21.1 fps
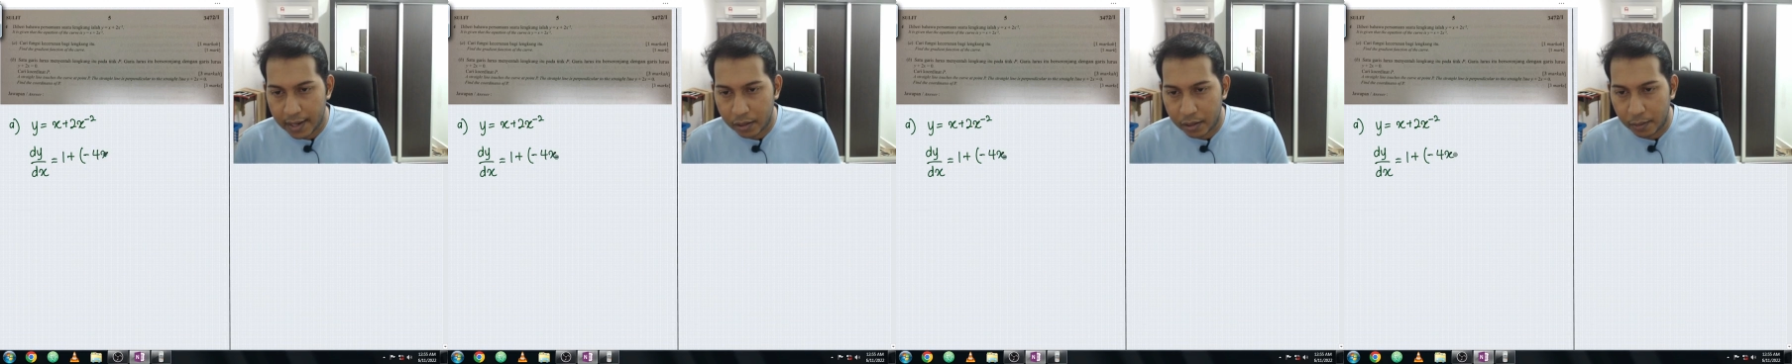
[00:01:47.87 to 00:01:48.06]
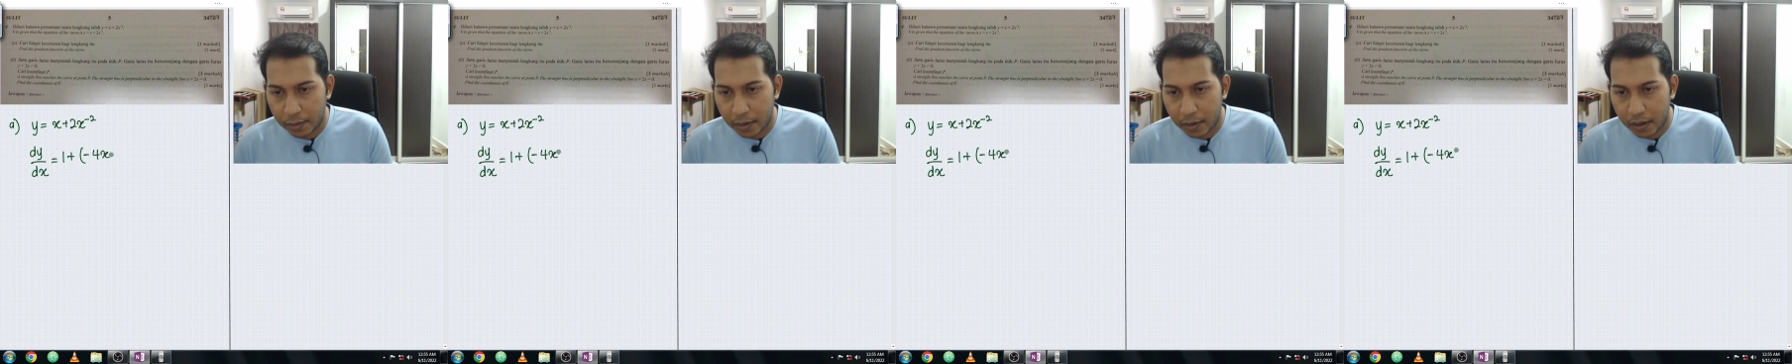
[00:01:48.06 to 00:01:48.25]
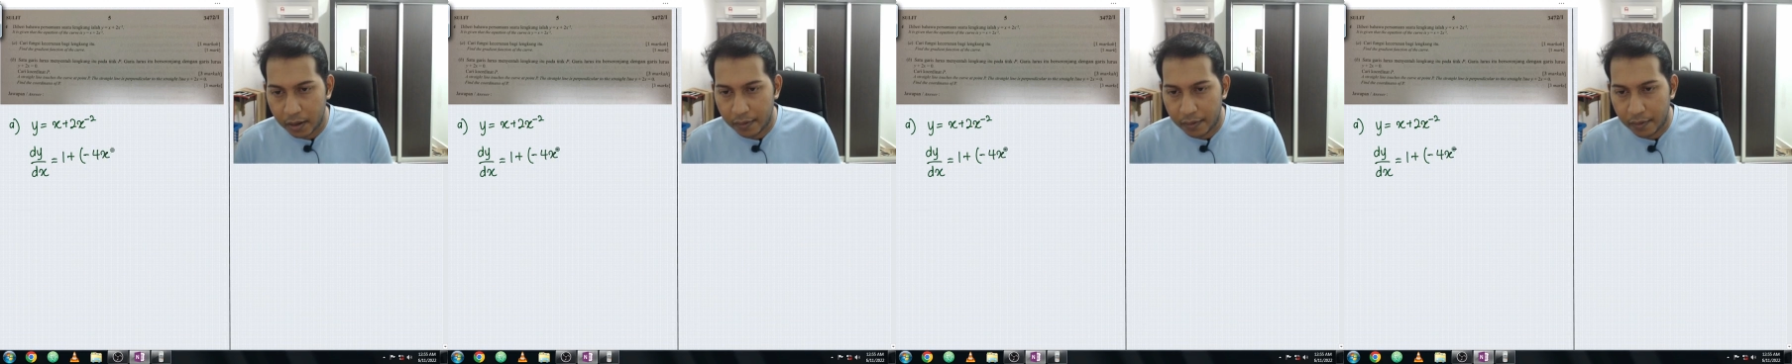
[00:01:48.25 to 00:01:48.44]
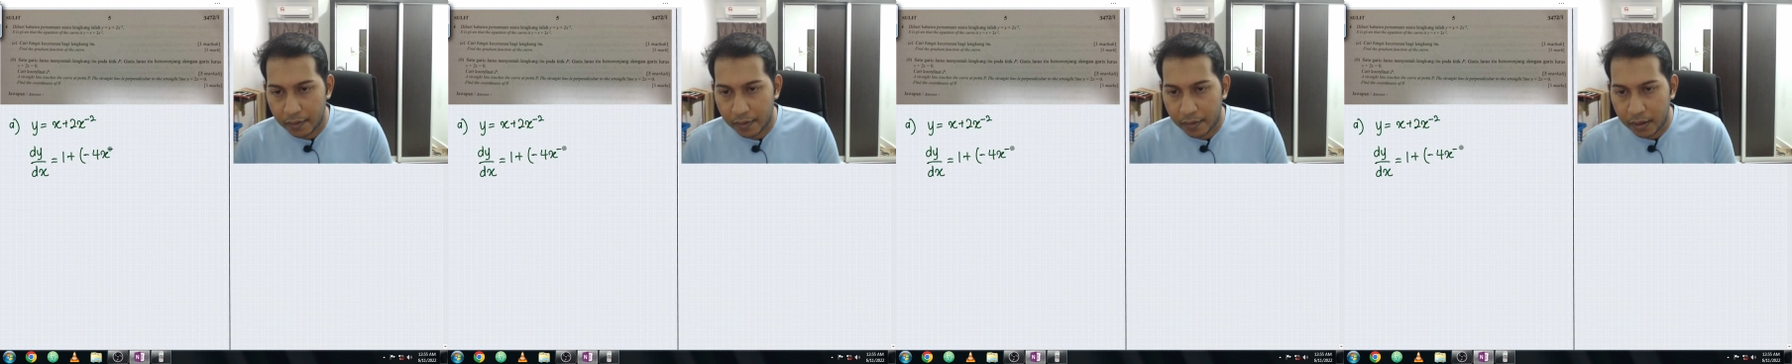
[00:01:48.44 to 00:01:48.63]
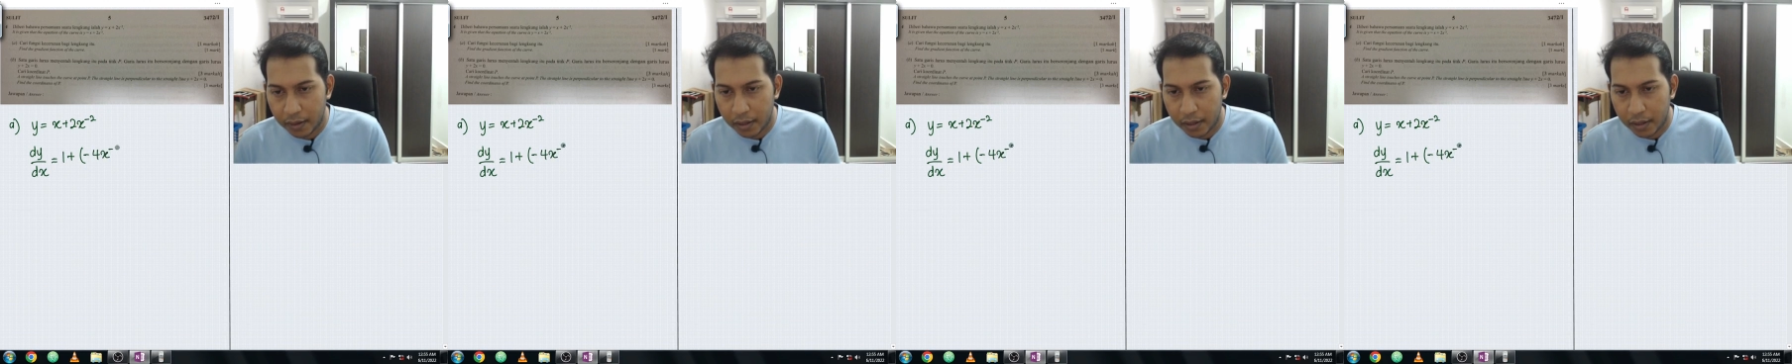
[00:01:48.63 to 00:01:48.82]
to the power of
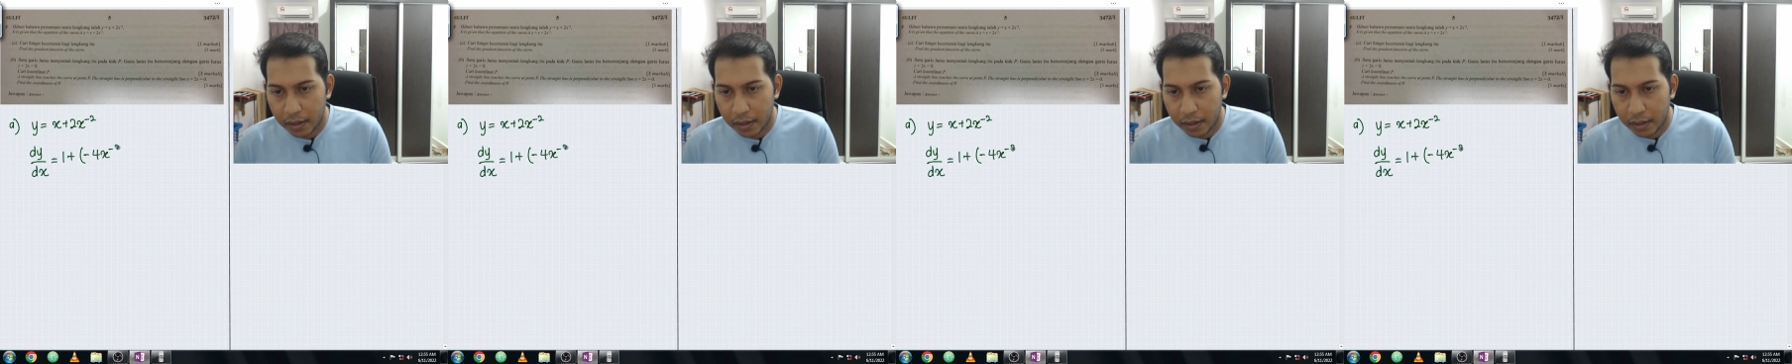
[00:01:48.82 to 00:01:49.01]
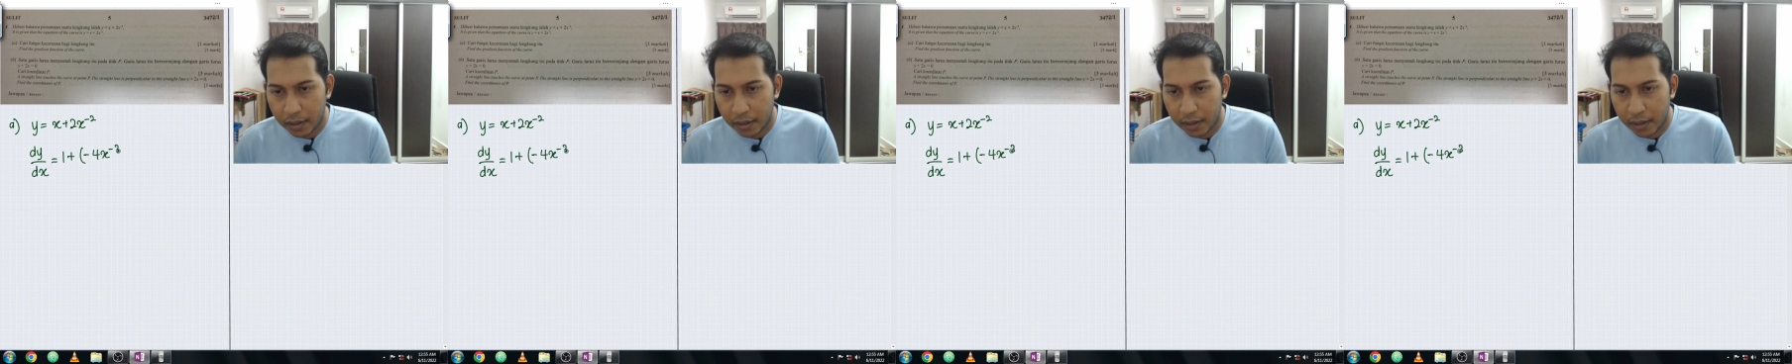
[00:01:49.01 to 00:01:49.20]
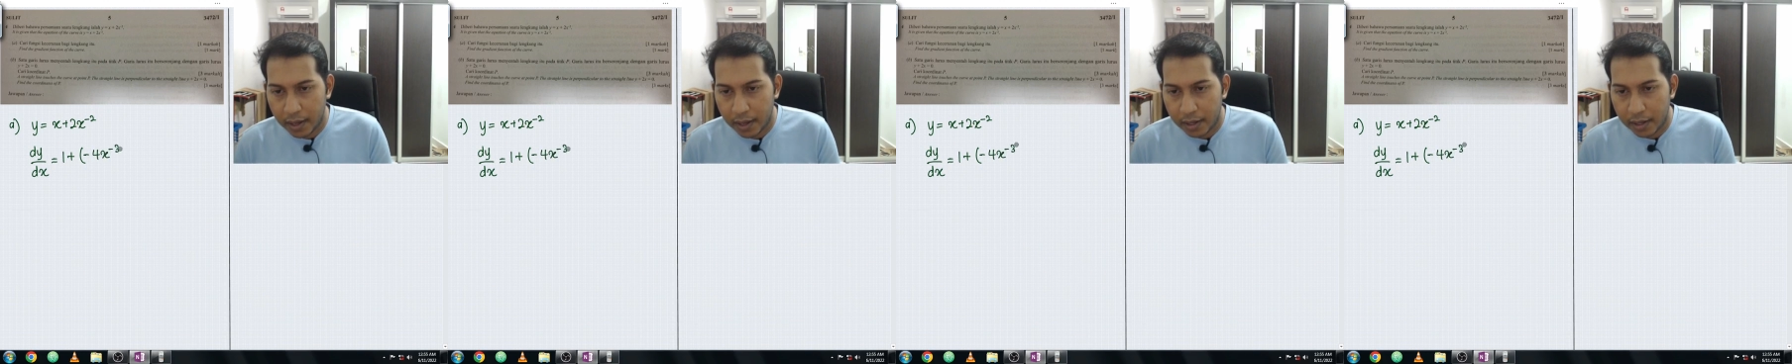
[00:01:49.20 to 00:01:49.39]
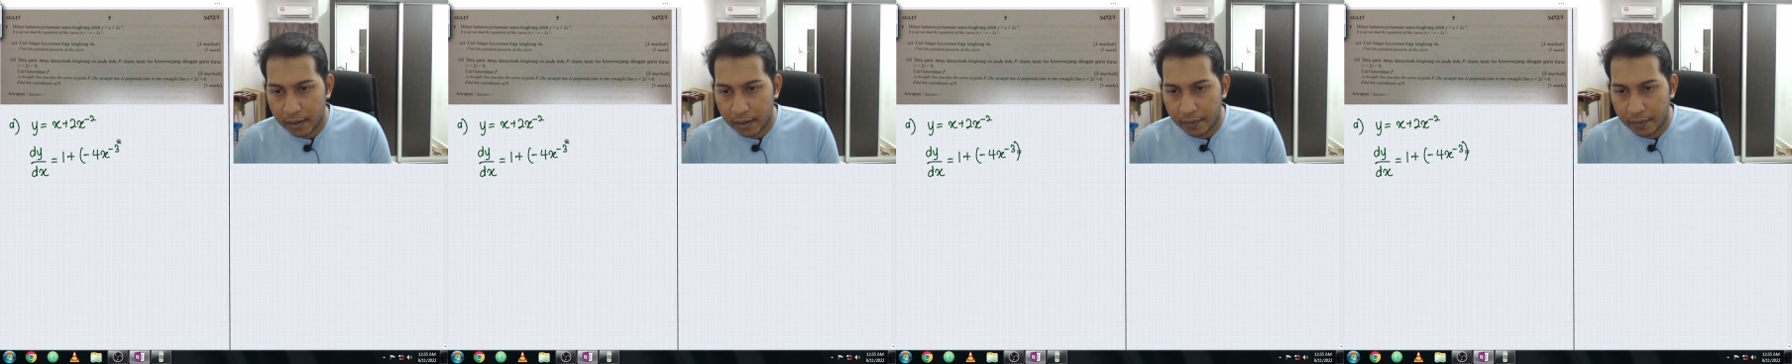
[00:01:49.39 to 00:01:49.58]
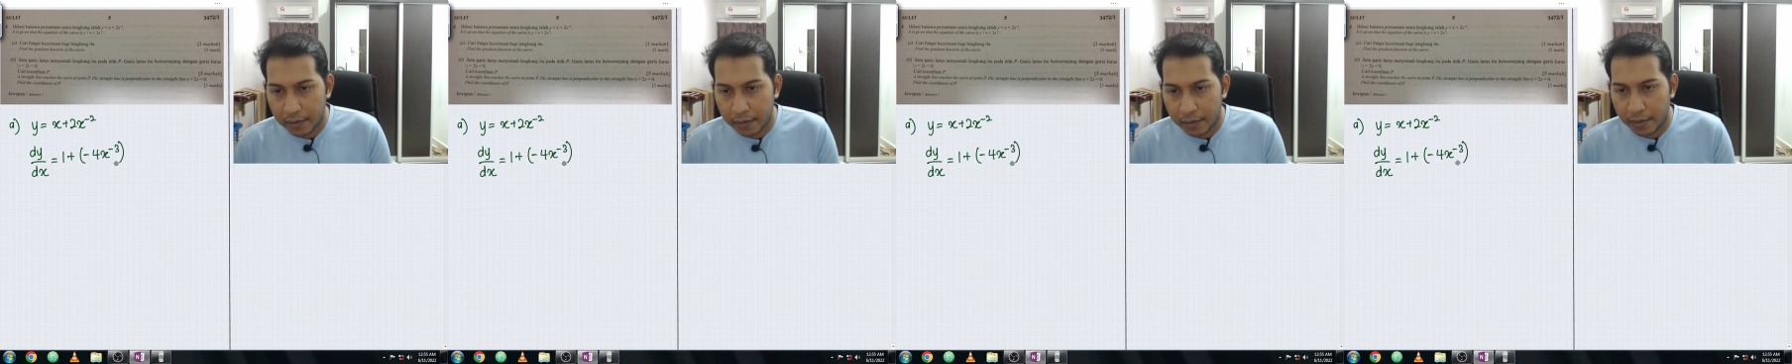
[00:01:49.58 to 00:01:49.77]

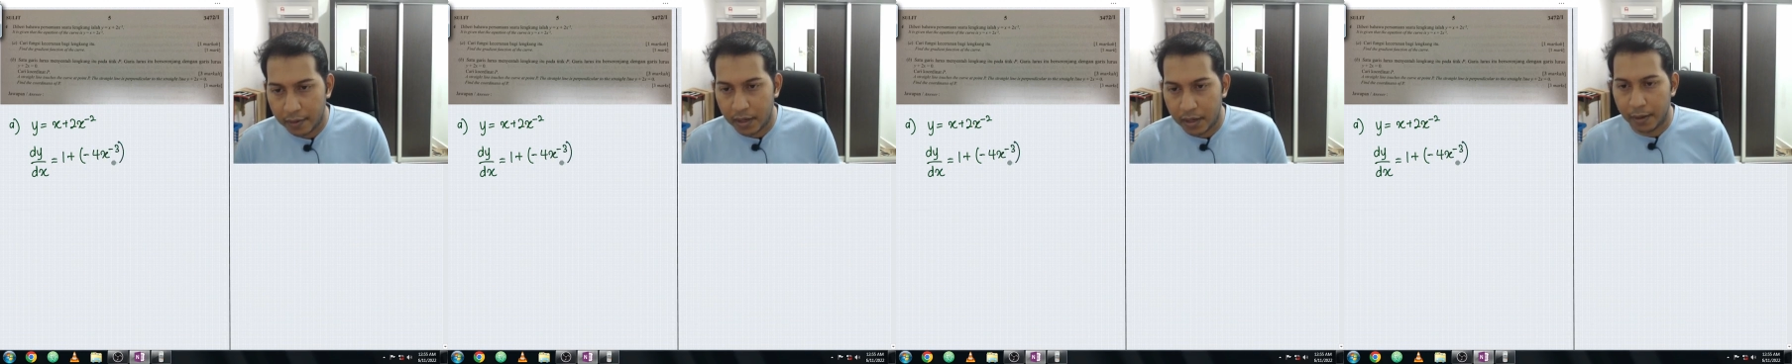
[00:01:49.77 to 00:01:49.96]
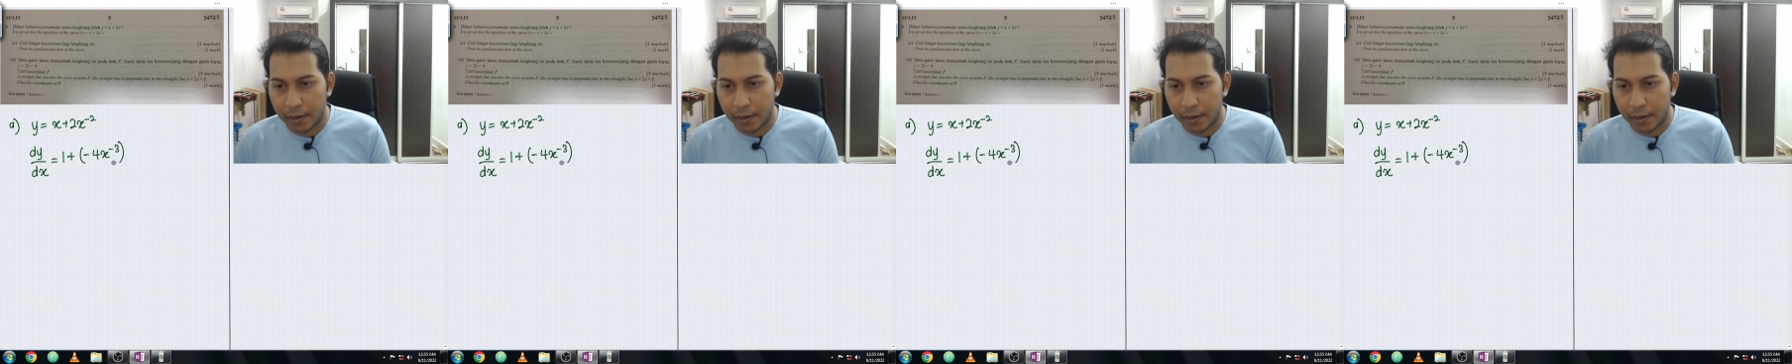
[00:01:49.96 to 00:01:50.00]
-3.